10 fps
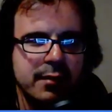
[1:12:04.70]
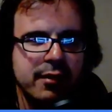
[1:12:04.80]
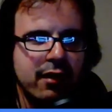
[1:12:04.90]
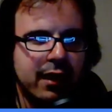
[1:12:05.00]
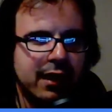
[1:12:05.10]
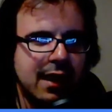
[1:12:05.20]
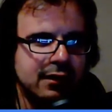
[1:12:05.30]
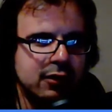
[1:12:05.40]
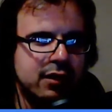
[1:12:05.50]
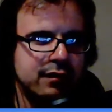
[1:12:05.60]
get me wrong, I like
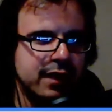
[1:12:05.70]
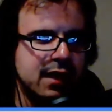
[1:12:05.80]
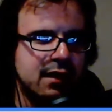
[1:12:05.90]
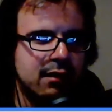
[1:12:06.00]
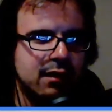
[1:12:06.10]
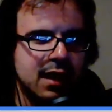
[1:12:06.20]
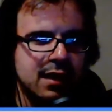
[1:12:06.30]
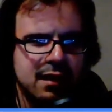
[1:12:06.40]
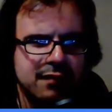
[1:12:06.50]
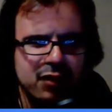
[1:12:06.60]
the look of it. You
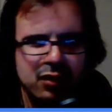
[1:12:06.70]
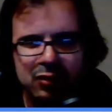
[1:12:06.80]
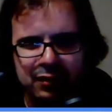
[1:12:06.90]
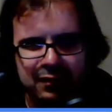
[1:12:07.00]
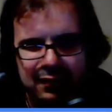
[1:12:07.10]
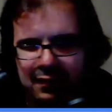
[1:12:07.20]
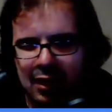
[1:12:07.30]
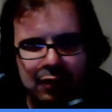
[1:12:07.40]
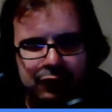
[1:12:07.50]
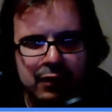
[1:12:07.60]
know, I've not looked at a
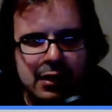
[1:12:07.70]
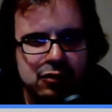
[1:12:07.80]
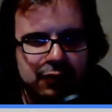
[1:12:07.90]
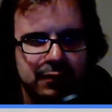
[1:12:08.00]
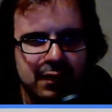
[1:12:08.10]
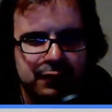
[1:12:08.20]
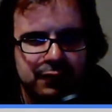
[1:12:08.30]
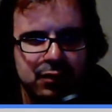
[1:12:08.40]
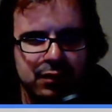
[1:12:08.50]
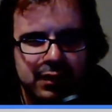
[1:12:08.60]
lot of screenshots, and I
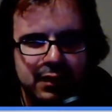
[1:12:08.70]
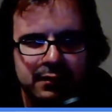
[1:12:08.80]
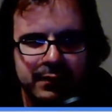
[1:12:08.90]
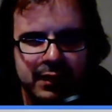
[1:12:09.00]
saw the